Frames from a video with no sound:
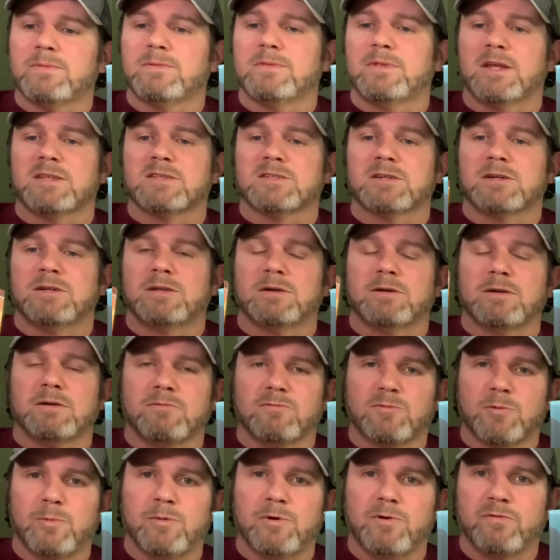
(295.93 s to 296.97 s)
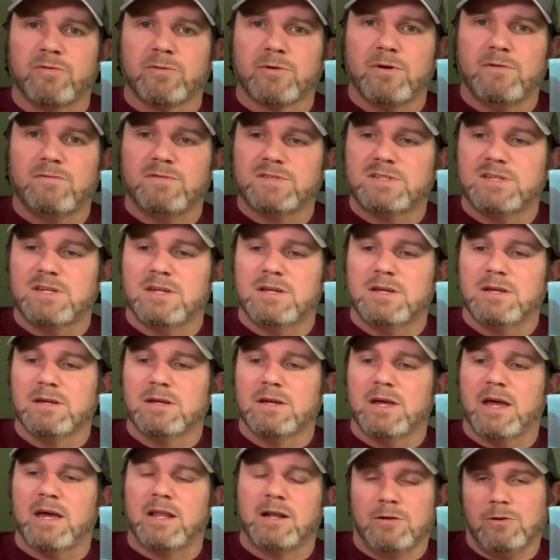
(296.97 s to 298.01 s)
That's going to remove three fatigue
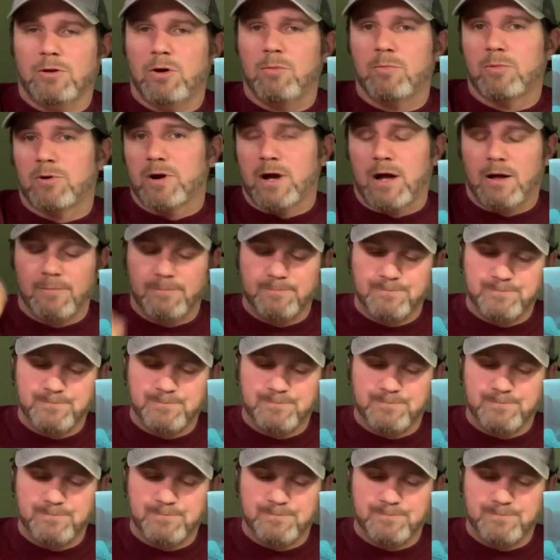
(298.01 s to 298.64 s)
and a low morale.